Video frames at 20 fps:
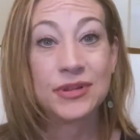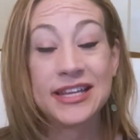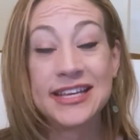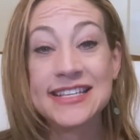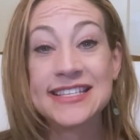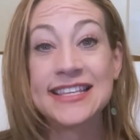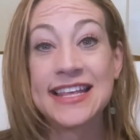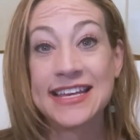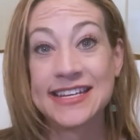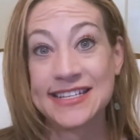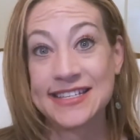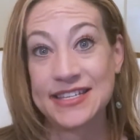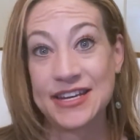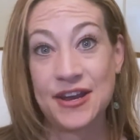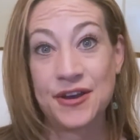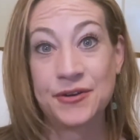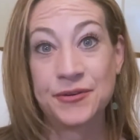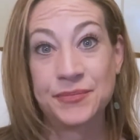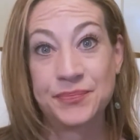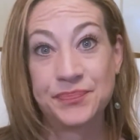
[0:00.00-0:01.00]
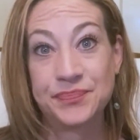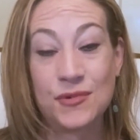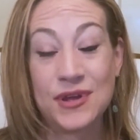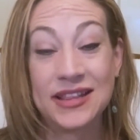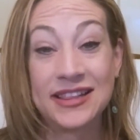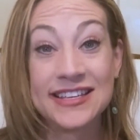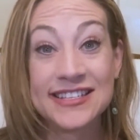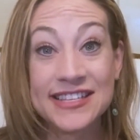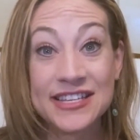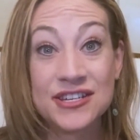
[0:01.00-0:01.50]
please let us know. We
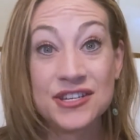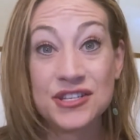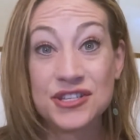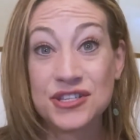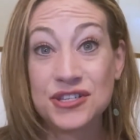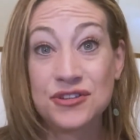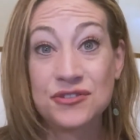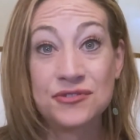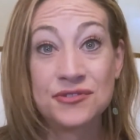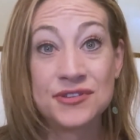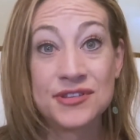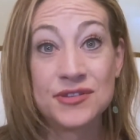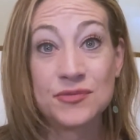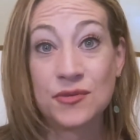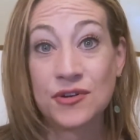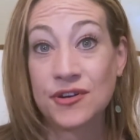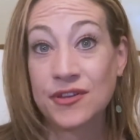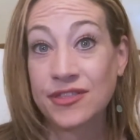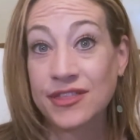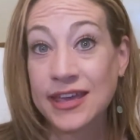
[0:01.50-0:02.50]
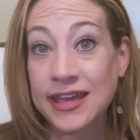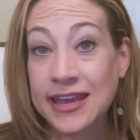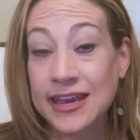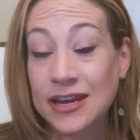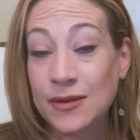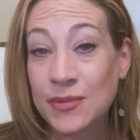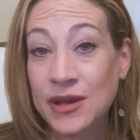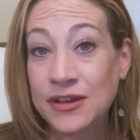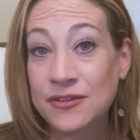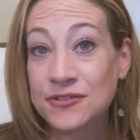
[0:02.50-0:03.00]
listen to students, we're
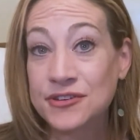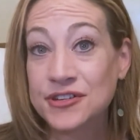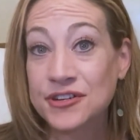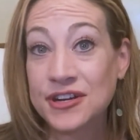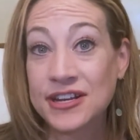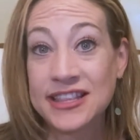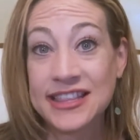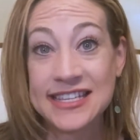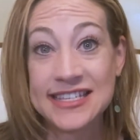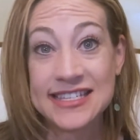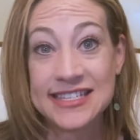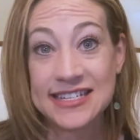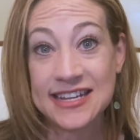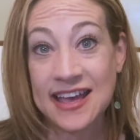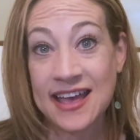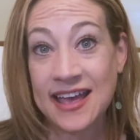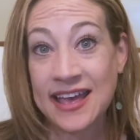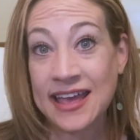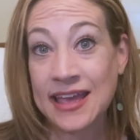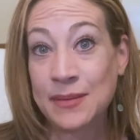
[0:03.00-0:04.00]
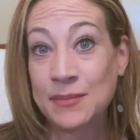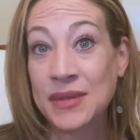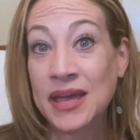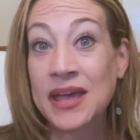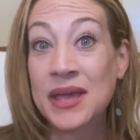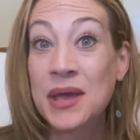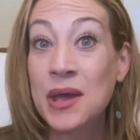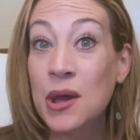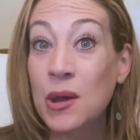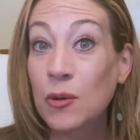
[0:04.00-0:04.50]
thinking about you during this time.
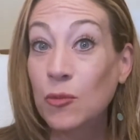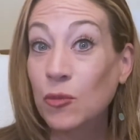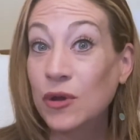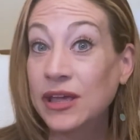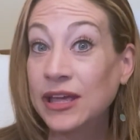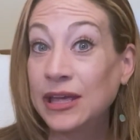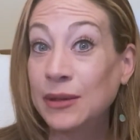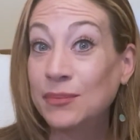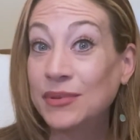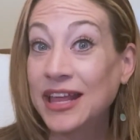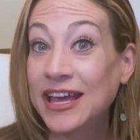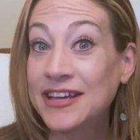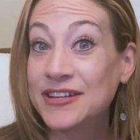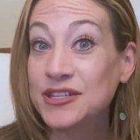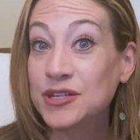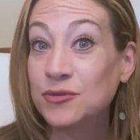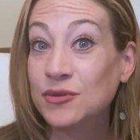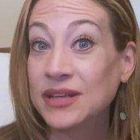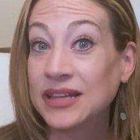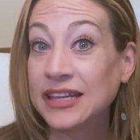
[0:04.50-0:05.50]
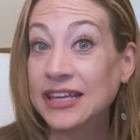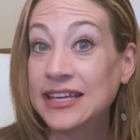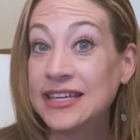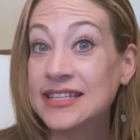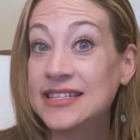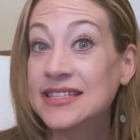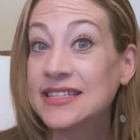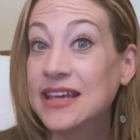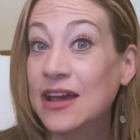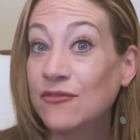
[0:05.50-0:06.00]
We plan to
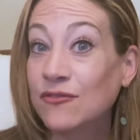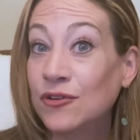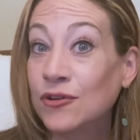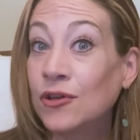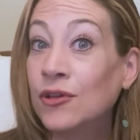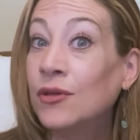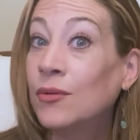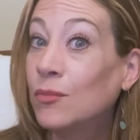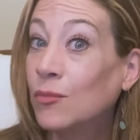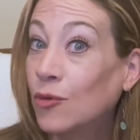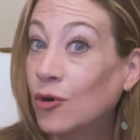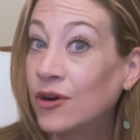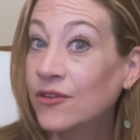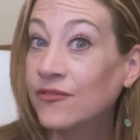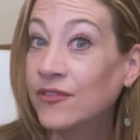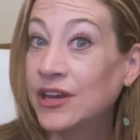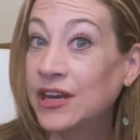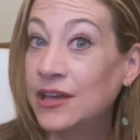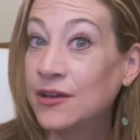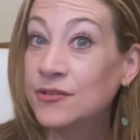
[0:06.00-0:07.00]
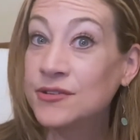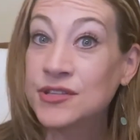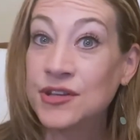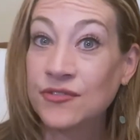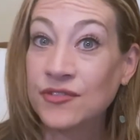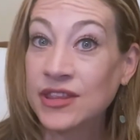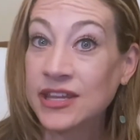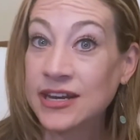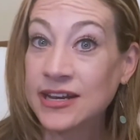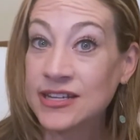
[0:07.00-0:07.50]
release several more videos
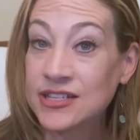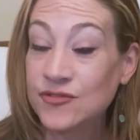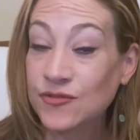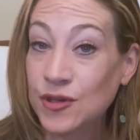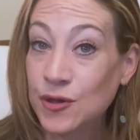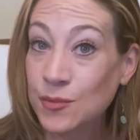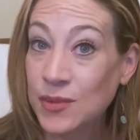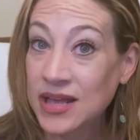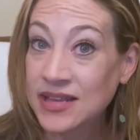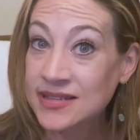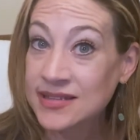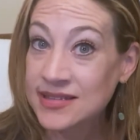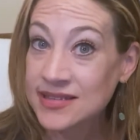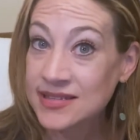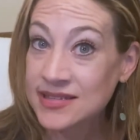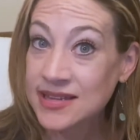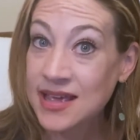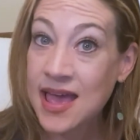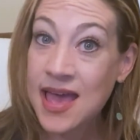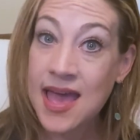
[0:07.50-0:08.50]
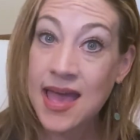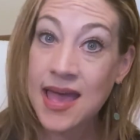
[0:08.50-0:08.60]
over the next few months,